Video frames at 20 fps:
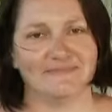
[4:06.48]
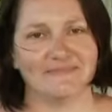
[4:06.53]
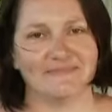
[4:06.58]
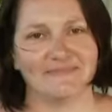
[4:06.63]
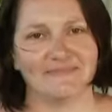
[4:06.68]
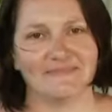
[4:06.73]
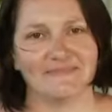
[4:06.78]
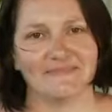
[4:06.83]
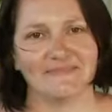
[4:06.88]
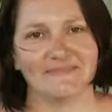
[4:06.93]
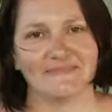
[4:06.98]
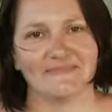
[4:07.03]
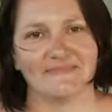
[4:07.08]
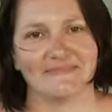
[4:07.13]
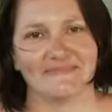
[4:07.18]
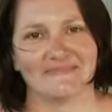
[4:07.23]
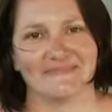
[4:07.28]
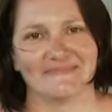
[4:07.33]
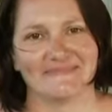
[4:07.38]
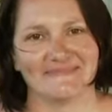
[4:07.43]

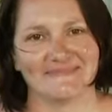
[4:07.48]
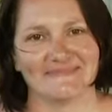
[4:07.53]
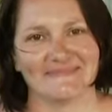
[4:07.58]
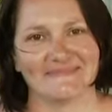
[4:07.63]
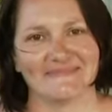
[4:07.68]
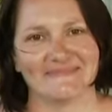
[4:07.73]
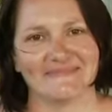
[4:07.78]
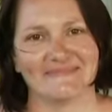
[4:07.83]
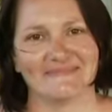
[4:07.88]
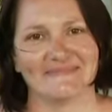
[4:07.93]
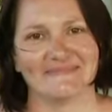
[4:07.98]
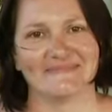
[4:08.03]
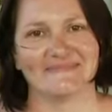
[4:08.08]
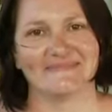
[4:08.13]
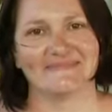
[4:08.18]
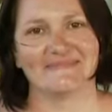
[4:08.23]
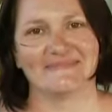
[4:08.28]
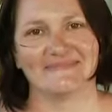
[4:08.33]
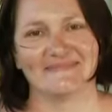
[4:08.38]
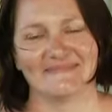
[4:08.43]

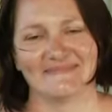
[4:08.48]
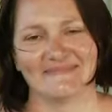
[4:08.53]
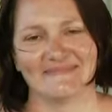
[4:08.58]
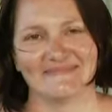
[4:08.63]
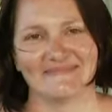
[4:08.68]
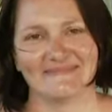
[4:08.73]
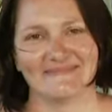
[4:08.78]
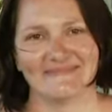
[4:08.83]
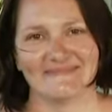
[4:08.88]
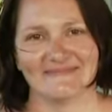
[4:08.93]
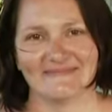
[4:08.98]
This person isn't speaking.